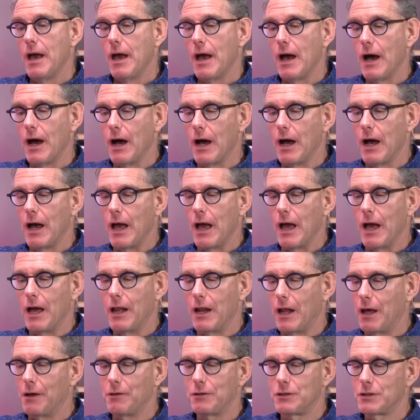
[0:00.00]

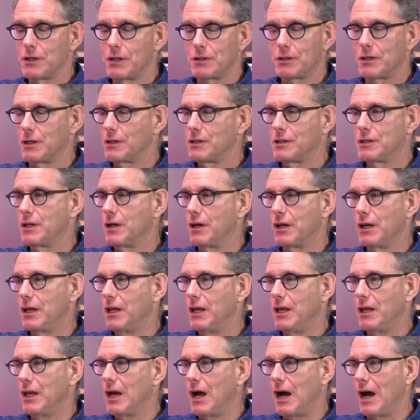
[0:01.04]
And it was just a
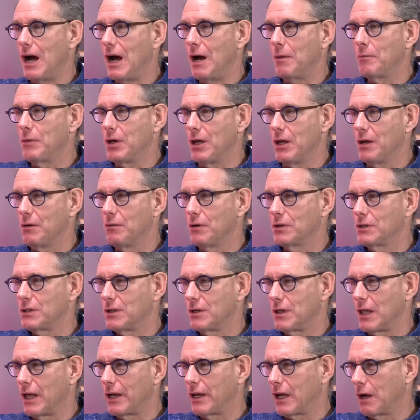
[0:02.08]
silly hobby. It
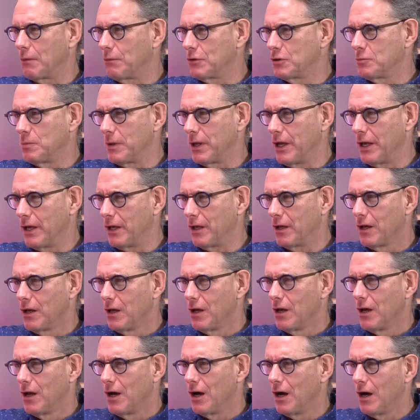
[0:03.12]
wasn't like I was playing
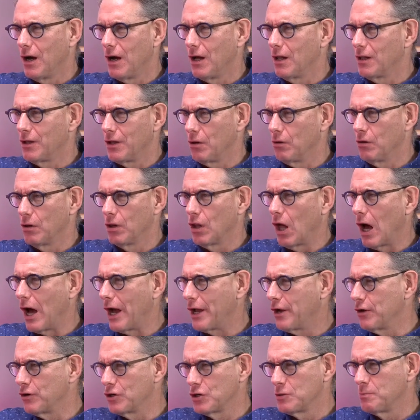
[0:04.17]

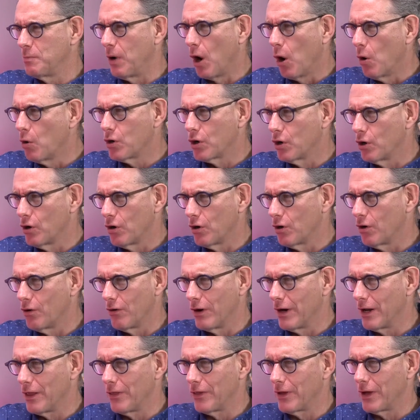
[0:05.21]
Liar's Poker or
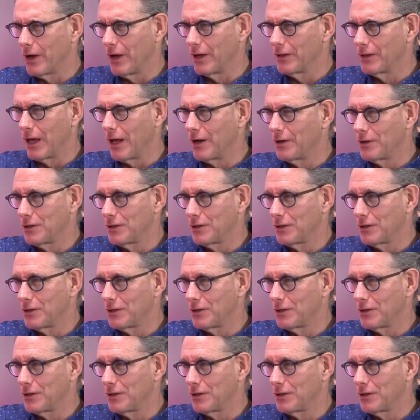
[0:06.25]
anything like that.